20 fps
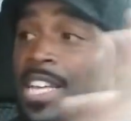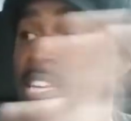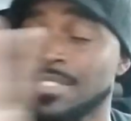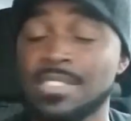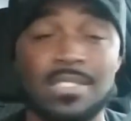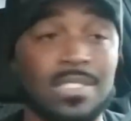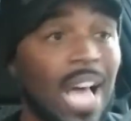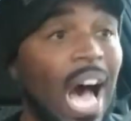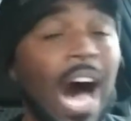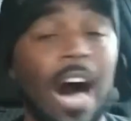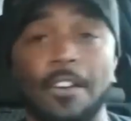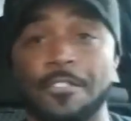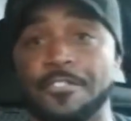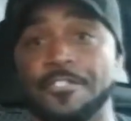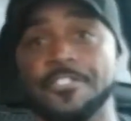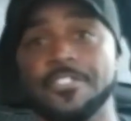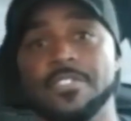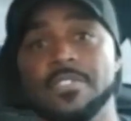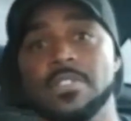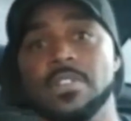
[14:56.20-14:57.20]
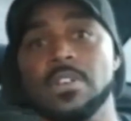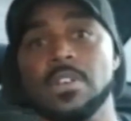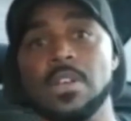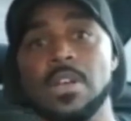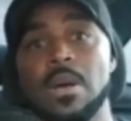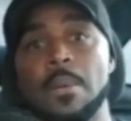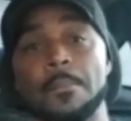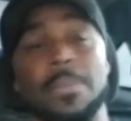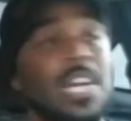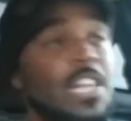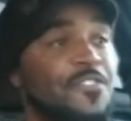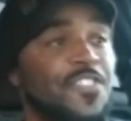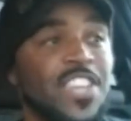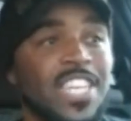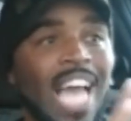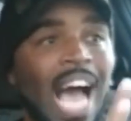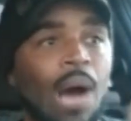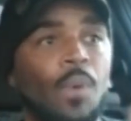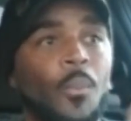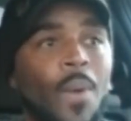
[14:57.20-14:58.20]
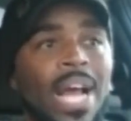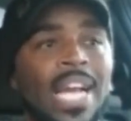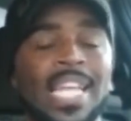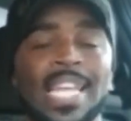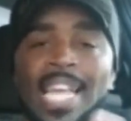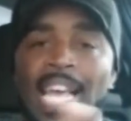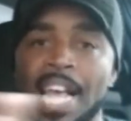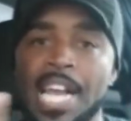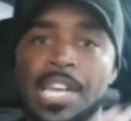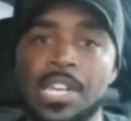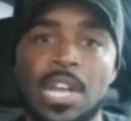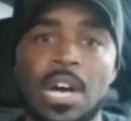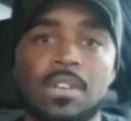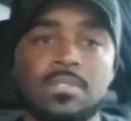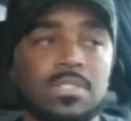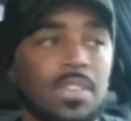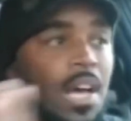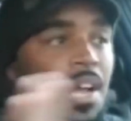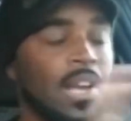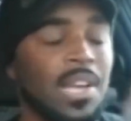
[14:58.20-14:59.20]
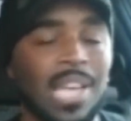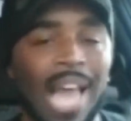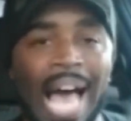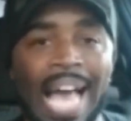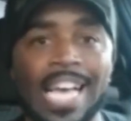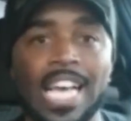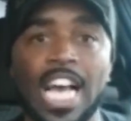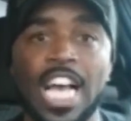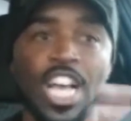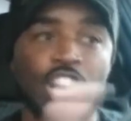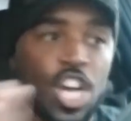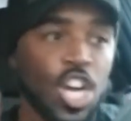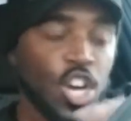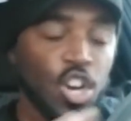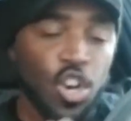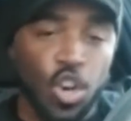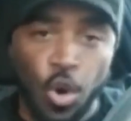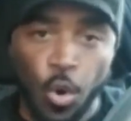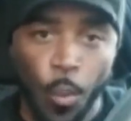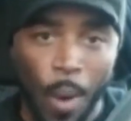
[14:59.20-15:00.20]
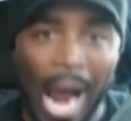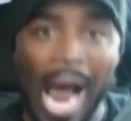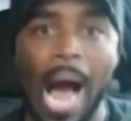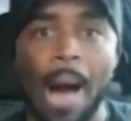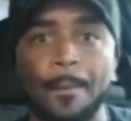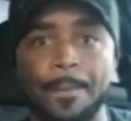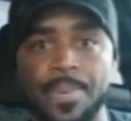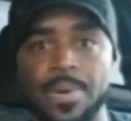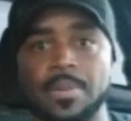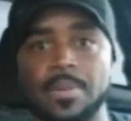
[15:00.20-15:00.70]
this stuff, but if you're not winning, it looks like crap.